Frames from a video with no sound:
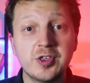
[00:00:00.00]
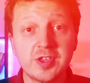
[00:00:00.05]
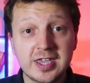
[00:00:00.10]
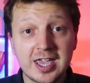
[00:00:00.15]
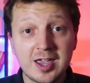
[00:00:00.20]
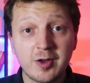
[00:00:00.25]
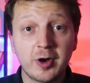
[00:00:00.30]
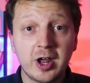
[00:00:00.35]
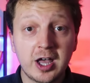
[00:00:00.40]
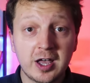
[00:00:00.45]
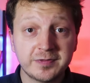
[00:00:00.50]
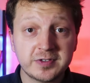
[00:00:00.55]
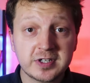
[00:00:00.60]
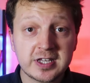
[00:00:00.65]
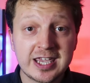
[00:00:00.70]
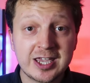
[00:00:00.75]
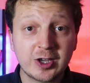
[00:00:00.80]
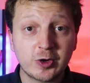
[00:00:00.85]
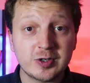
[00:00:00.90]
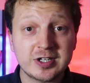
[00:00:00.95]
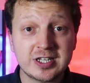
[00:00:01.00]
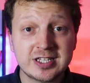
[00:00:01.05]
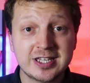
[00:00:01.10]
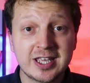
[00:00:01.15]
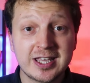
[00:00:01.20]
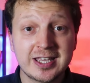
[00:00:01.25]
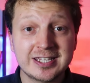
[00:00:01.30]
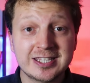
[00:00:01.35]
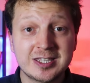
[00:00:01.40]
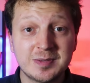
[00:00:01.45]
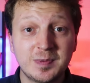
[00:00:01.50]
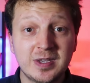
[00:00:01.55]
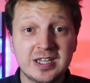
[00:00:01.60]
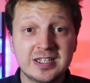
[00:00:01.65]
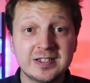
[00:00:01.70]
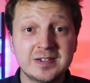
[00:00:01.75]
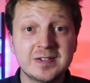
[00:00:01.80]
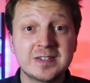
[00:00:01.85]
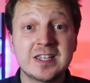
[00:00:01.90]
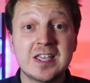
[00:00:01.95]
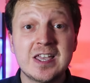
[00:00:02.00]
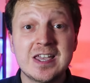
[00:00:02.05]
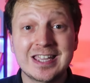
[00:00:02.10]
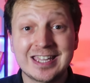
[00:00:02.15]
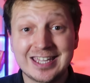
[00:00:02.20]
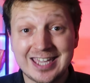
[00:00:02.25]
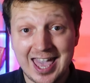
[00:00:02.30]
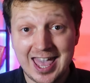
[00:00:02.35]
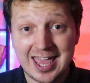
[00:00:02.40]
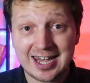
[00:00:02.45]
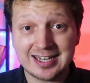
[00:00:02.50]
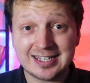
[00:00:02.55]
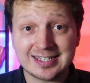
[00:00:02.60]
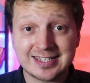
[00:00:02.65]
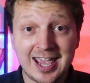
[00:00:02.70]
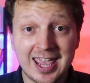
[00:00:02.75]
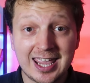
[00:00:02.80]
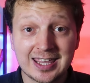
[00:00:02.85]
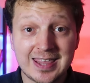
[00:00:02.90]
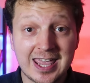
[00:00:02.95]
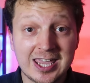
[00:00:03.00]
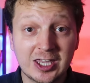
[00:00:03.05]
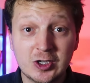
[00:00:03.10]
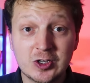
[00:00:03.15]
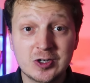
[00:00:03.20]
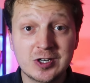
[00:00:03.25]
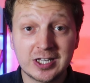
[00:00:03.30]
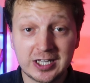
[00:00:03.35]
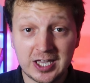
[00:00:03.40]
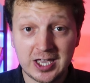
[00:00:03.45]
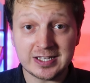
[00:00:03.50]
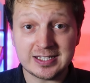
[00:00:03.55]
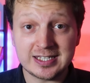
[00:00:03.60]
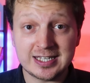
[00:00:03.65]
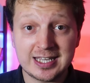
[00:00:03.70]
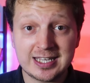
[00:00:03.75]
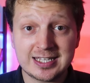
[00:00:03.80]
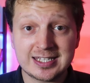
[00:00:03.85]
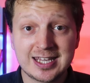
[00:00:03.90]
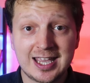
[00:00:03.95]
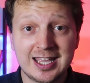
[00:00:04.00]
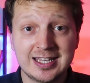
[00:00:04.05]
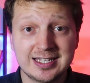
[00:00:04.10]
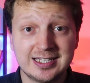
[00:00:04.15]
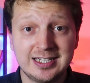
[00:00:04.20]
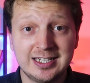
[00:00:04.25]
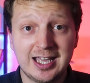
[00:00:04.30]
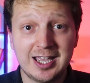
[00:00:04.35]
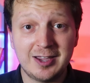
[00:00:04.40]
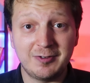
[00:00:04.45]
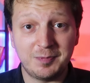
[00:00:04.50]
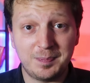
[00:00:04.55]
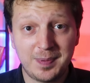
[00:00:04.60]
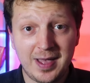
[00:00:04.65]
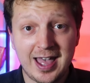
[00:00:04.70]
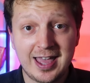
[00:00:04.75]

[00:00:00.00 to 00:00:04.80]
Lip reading: The year after, he criticized the Beatles again, saying they couldn't cut it as a live